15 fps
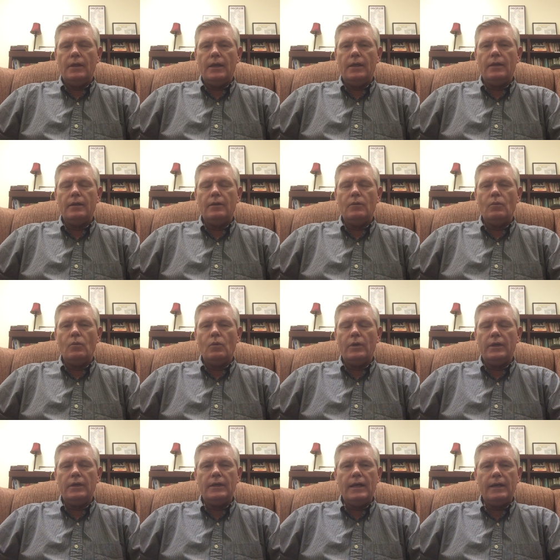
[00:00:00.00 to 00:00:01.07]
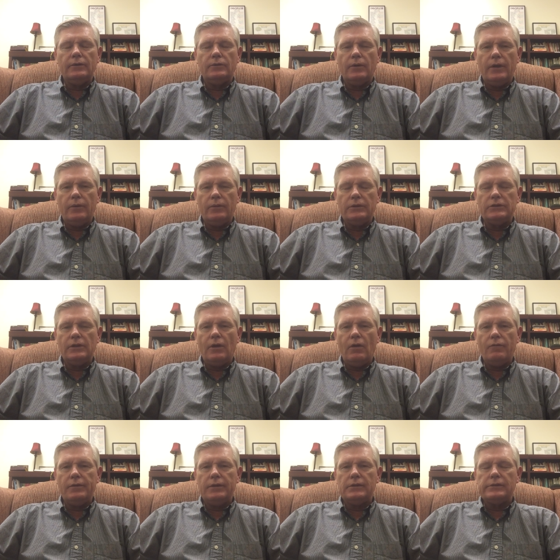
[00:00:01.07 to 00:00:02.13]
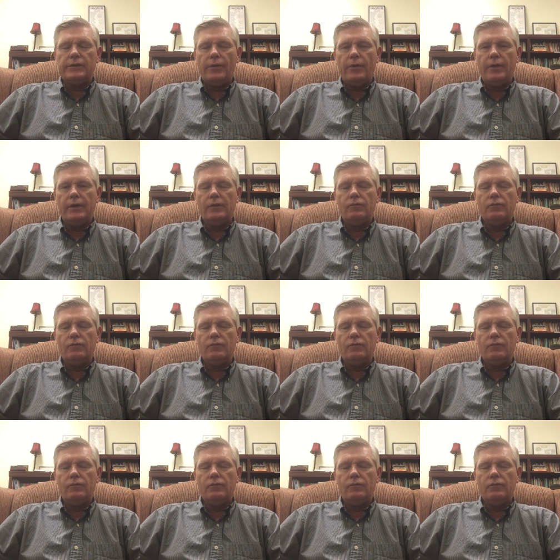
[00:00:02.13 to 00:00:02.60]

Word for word: And he had great resolve in his heart,